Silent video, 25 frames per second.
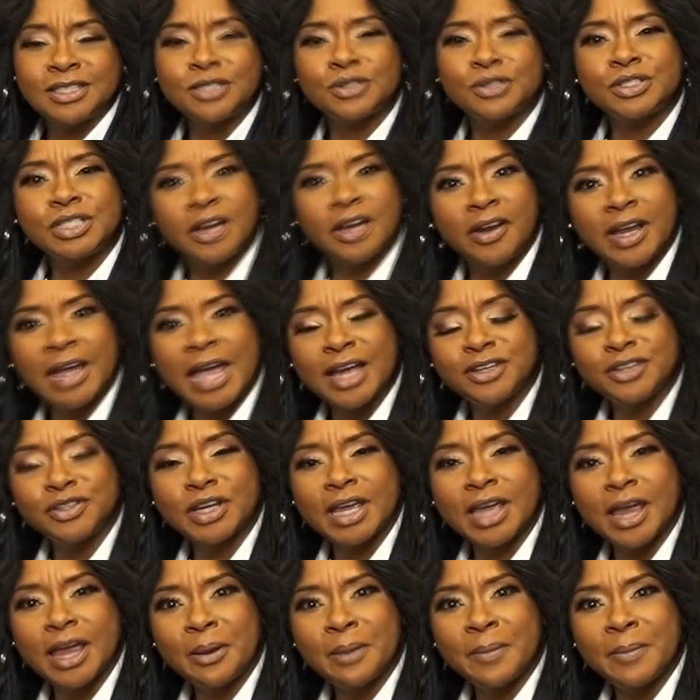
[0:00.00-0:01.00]
So,
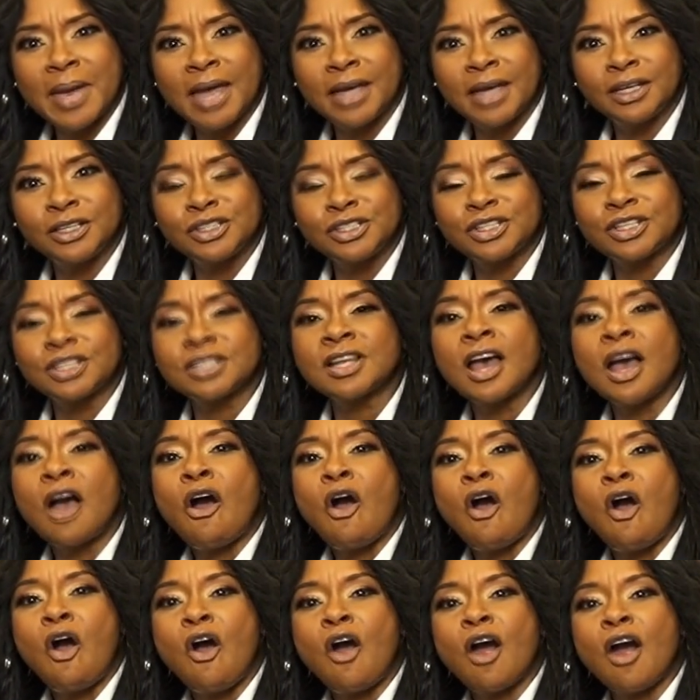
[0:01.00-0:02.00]
geriatric care managers
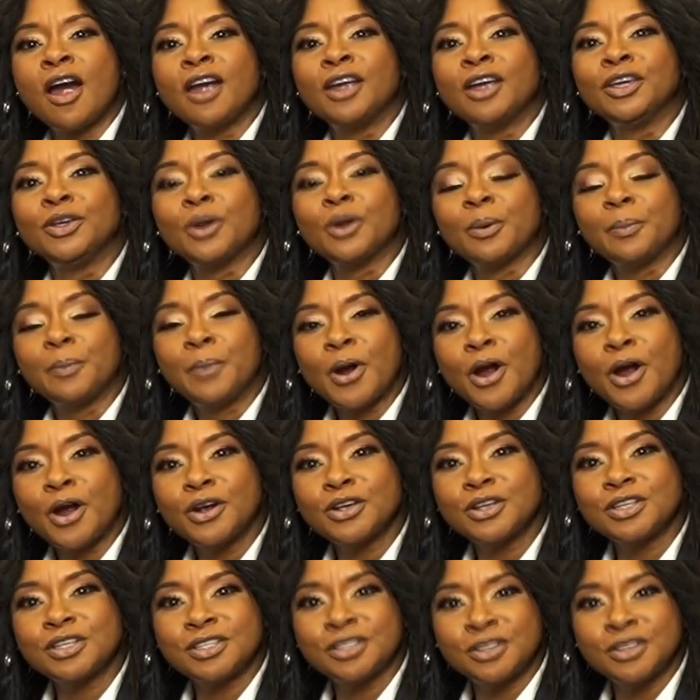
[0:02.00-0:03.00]
are your
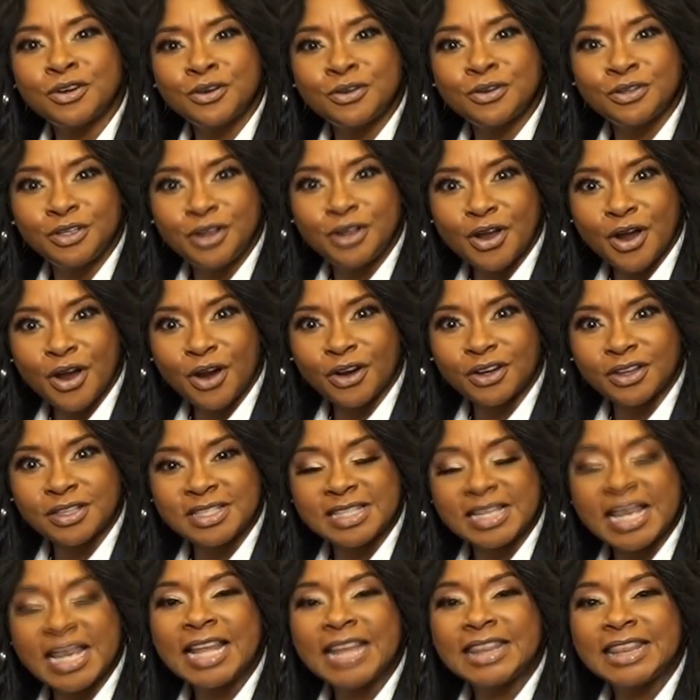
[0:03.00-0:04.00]
personal nurse